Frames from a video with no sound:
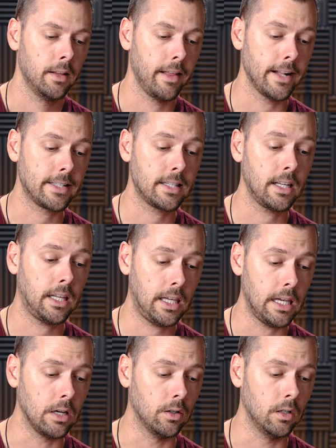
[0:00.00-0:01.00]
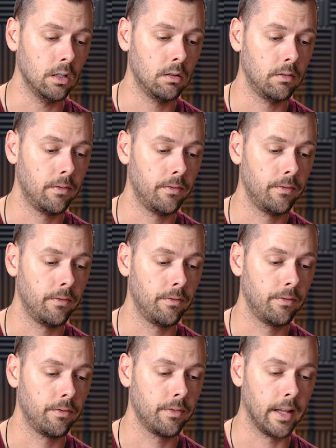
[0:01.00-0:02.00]
That's the heal,
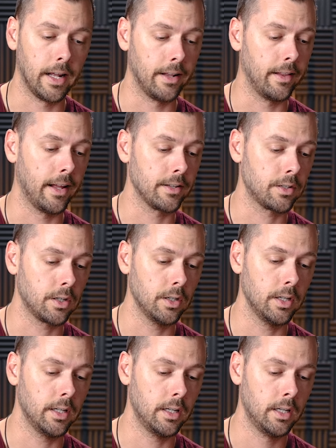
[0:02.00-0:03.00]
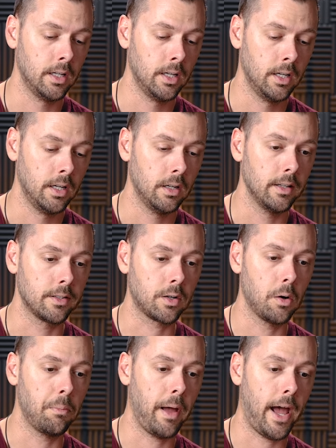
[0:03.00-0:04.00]
no, that's good. Let's
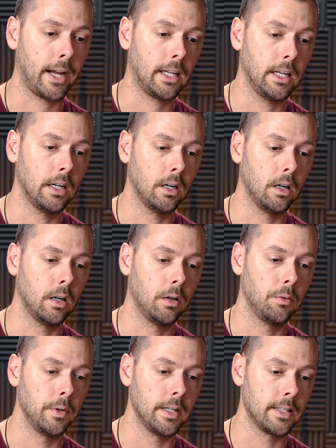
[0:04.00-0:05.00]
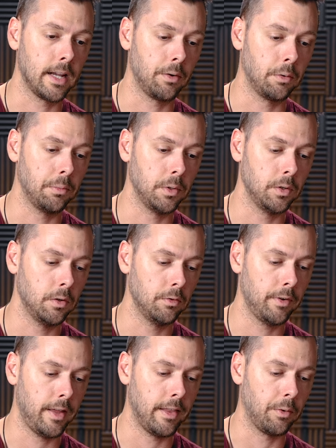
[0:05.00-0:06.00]
go back here, reset,
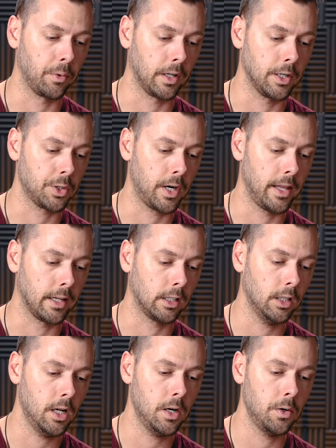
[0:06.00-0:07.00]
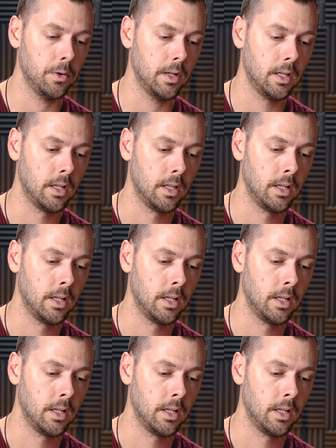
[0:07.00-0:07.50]
remove, and then we're gonna try the clone.